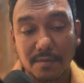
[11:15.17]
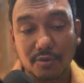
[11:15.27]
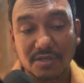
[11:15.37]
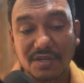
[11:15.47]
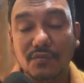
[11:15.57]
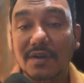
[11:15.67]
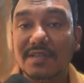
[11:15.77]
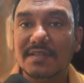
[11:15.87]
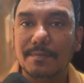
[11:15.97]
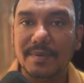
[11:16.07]
Project 1
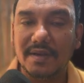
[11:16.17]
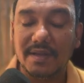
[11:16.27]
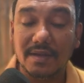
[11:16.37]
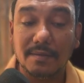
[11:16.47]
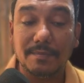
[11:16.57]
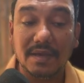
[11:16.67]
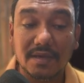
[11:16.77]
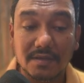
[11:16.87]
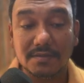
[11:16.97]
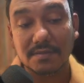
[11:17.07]
is repeating
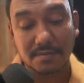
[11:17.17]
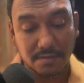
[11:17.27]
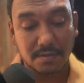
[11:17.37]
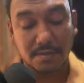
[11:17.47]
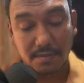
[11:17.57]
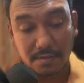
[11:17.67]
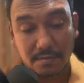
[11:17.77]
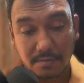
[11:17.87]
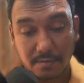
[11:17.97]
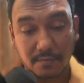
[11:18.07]
because
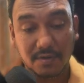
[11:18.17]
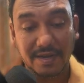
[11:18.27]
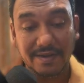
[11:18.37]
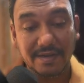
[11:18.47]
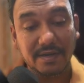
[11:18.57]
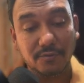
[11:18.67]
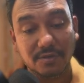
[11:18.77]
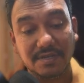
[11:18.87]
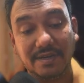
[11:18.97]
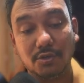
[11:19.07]
what I did
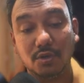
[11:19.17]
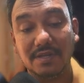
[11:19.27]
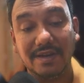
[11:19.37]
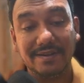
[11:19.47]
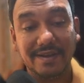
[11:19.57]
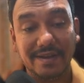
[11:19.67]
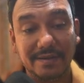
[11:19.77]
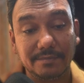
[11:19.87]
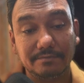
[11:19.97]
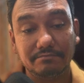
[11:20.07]
was I took the
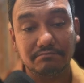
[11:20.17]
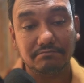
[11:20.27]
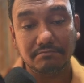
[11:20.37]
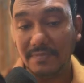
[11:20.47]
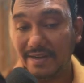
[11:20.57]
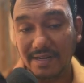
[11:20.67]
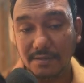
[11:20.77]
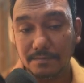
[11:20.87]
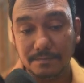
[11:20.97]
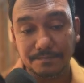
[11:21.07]
entire
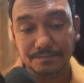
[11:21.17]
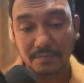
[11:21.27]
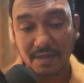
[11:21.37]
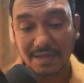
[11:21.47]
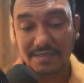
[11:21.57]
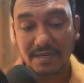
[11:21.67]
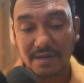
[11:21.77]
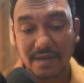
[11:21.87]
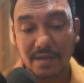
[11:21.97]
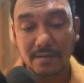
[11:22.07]
data as an
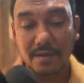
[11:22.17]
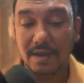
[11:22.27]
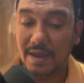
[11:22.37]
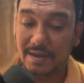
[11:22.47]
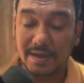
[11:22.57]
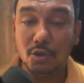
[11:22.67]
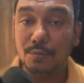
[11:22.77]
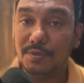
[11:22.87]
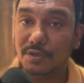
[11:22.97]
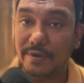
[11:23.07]
array and I
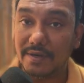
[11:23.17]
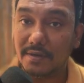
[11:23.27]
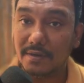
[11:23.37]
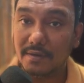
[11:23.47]
looped through it.